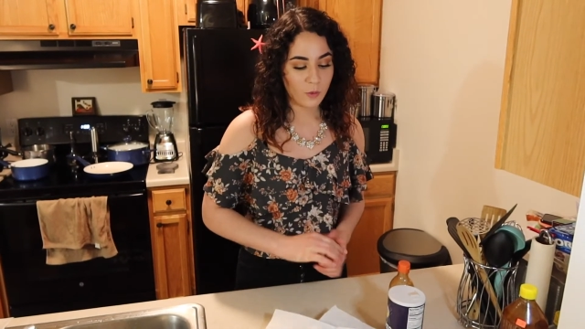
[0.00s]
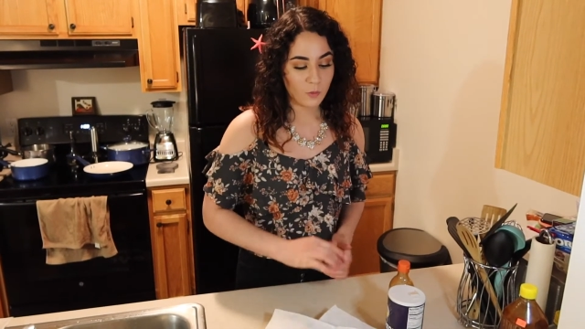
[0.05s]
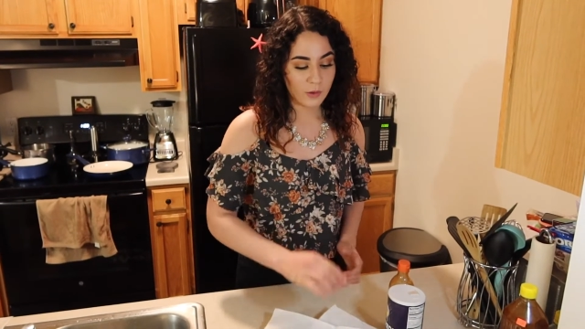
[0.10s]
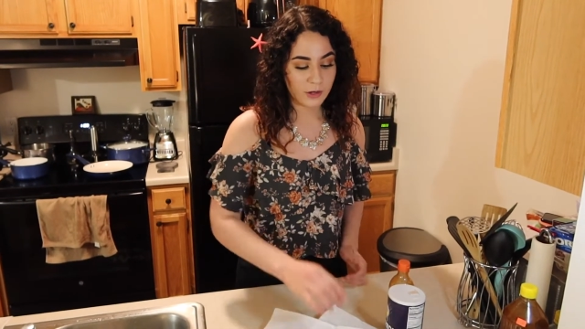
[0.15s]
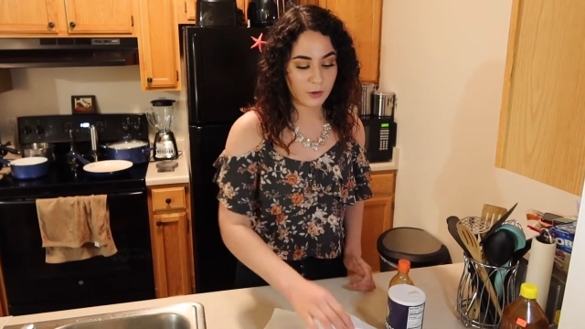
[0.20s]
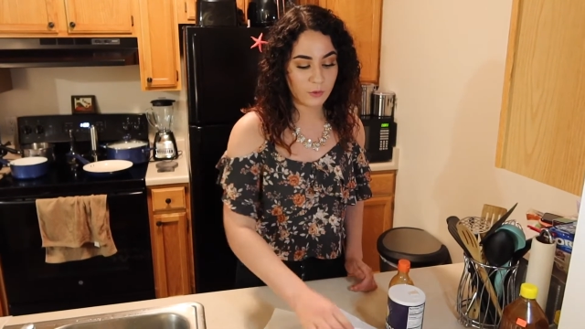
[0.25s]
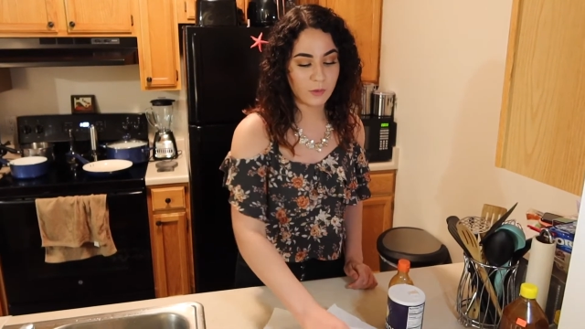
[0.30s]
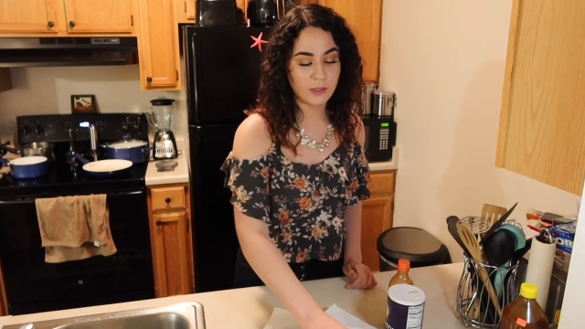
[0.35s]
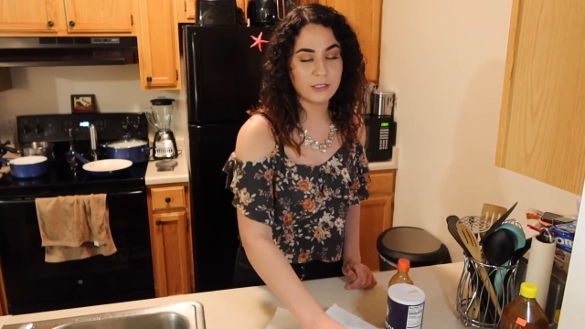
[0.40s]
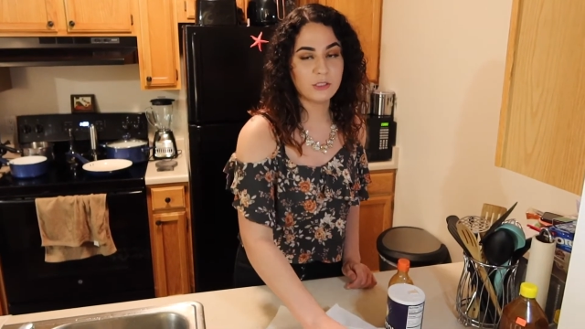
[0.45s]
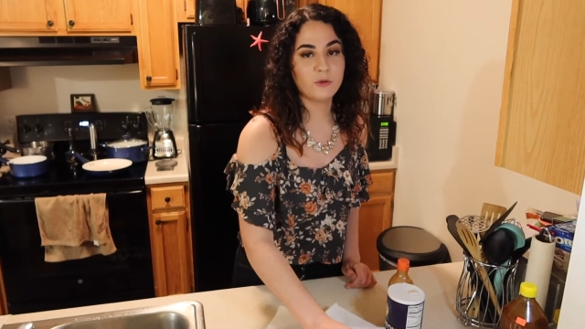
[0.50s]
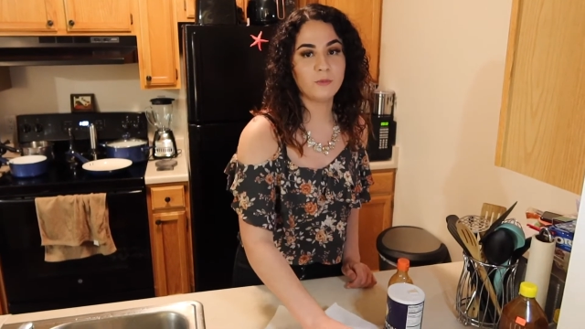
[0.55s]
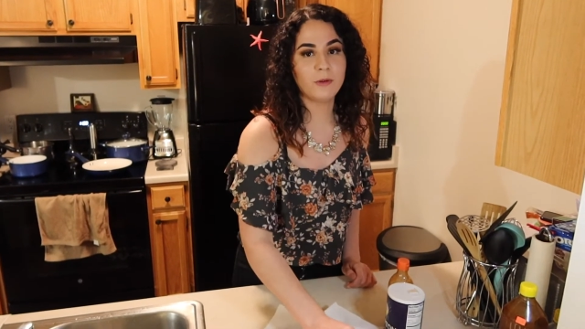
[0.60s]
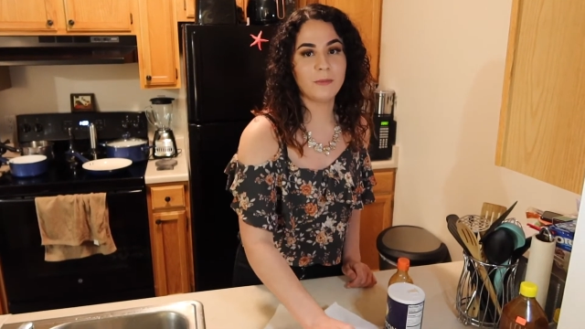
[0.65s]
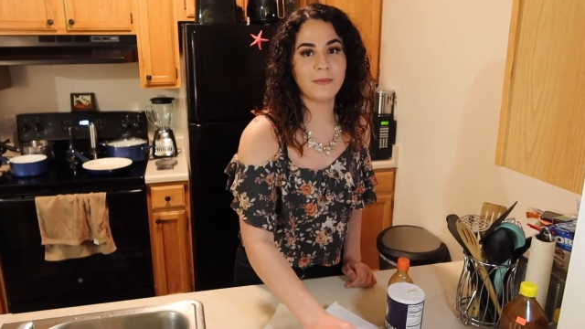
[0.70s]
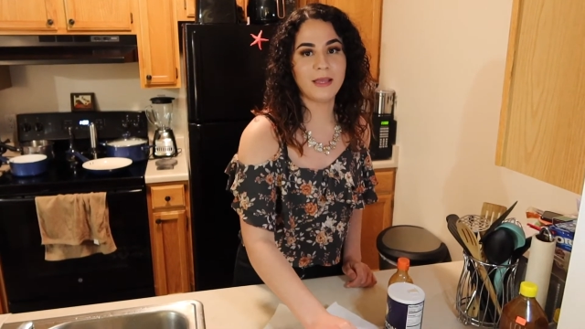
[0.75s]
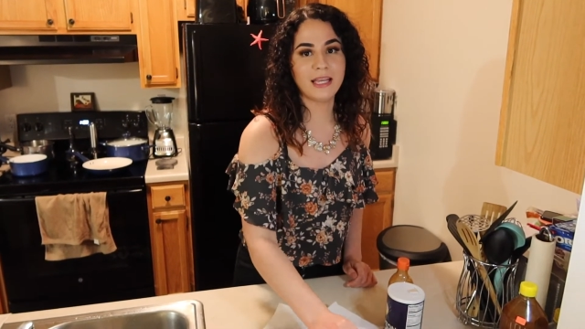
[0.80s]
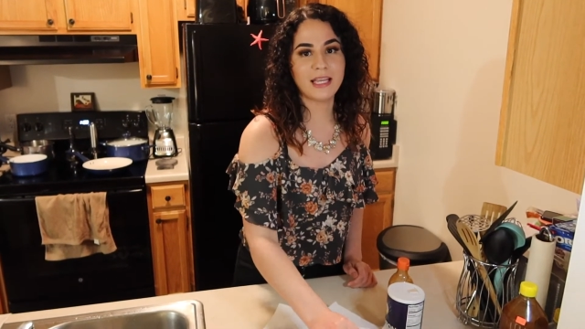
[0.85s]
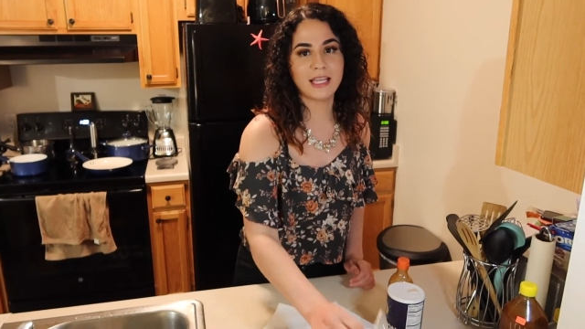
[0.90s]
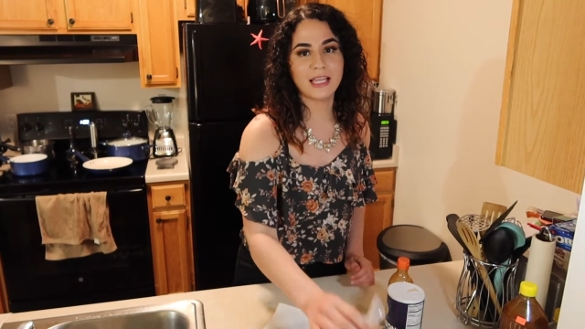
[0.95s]
we're going to be
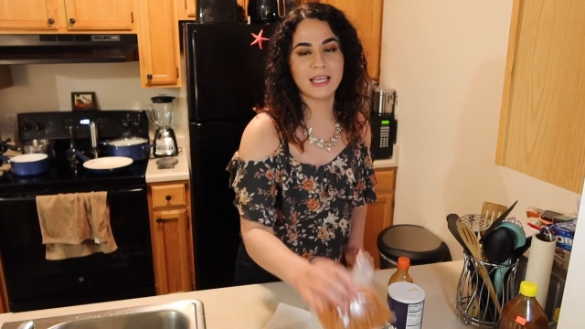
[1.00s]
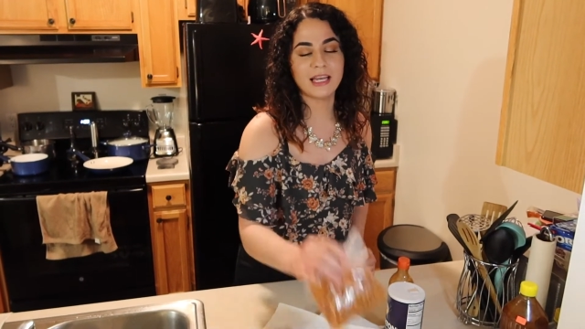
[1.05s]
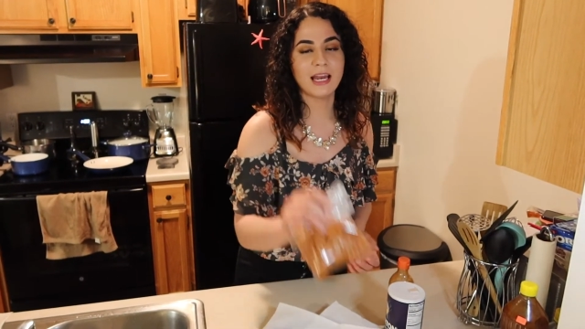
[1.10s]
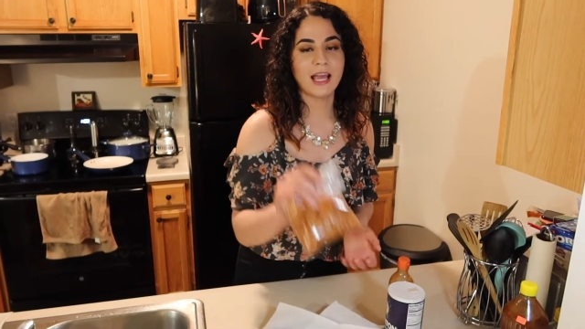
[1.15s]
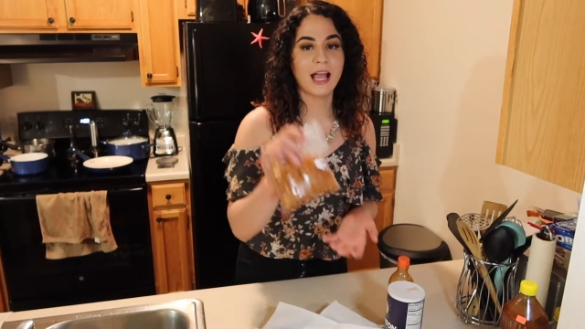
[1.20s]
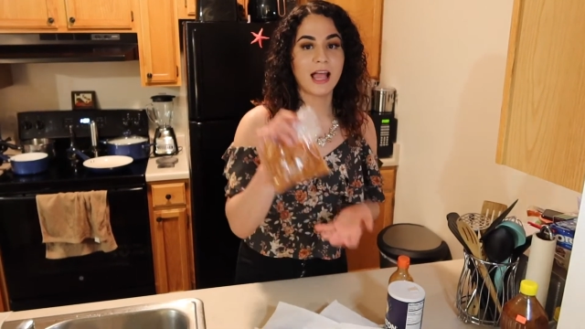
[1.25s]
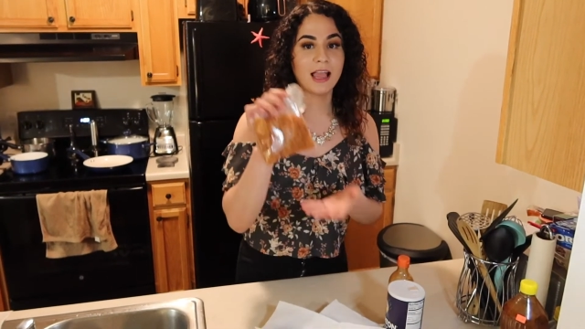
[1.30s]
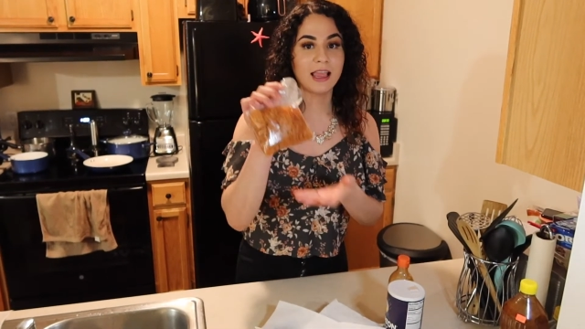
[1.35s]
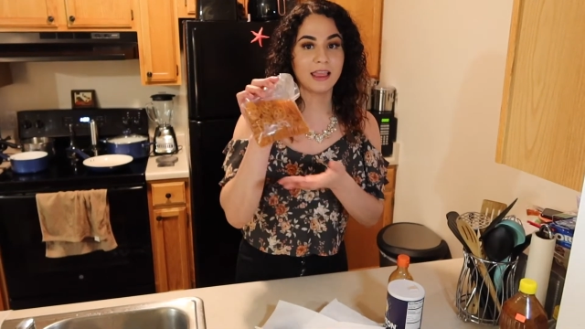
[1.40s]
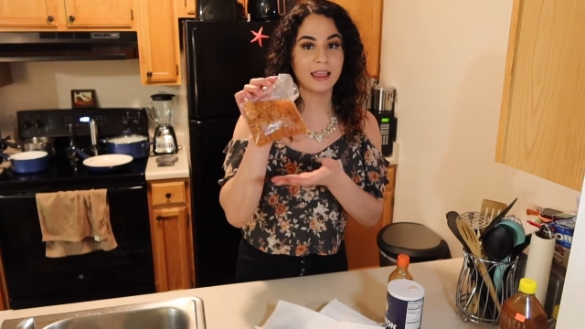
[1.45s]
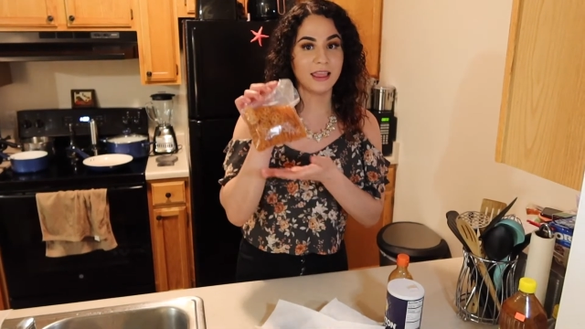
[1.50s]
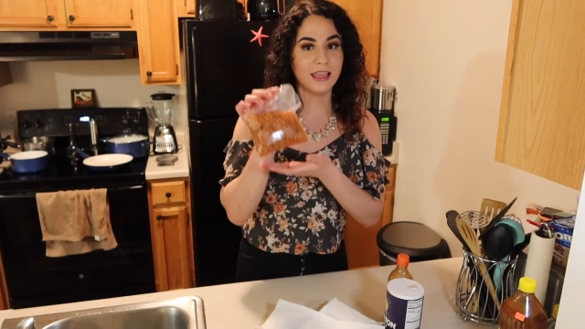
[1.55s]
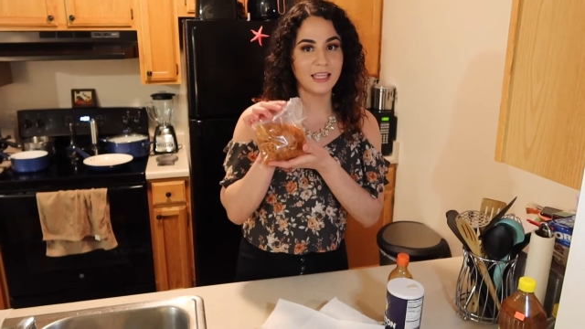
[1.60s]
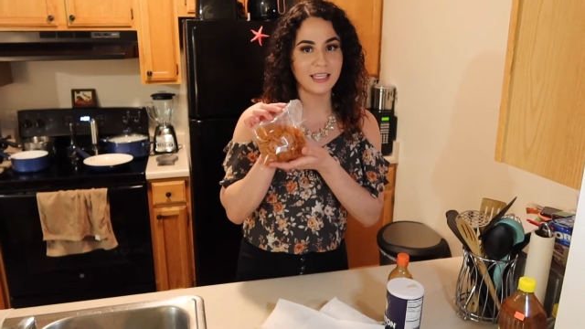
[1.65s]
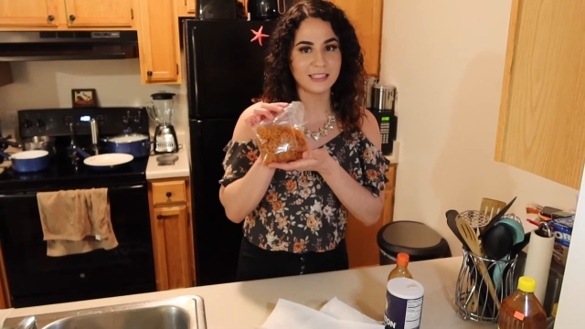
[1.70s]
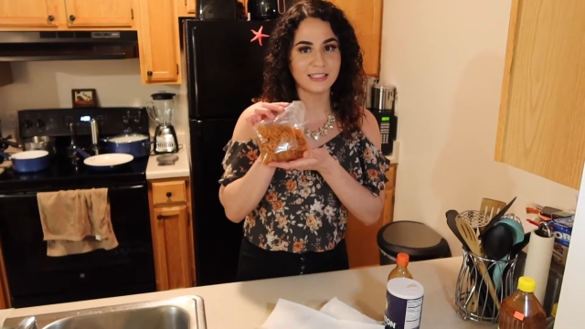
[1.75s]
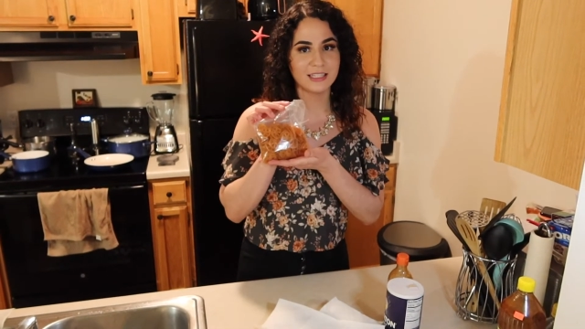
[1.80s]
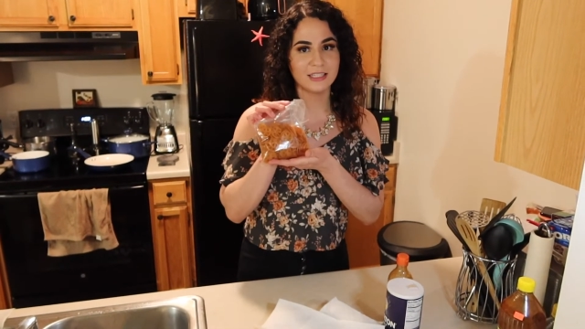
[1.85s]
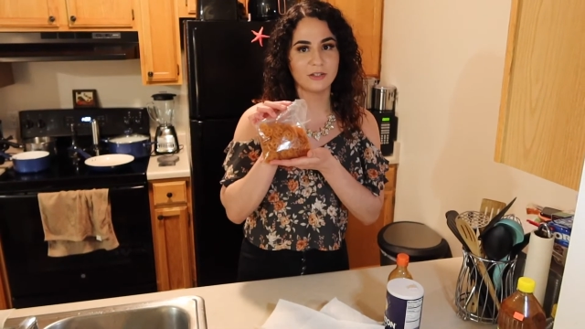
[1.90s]
making these